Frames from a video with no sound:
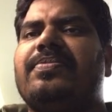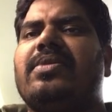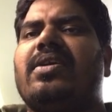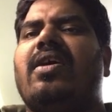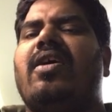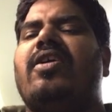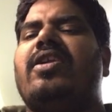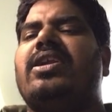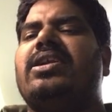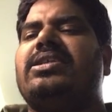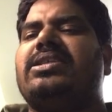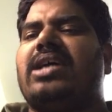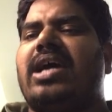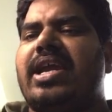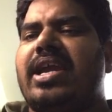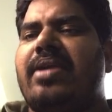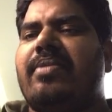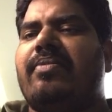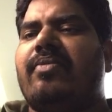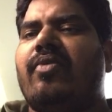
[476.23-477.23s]
or else
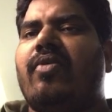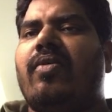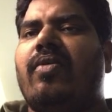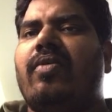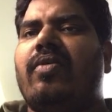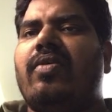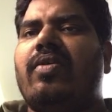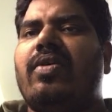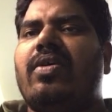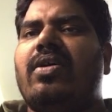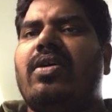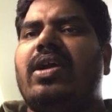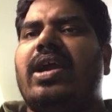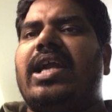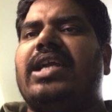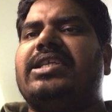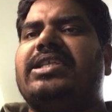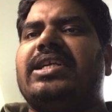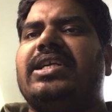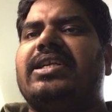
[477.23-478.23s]
IMO,
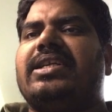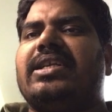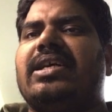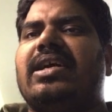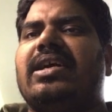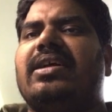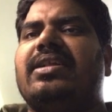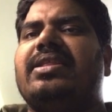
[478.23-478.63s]
etc.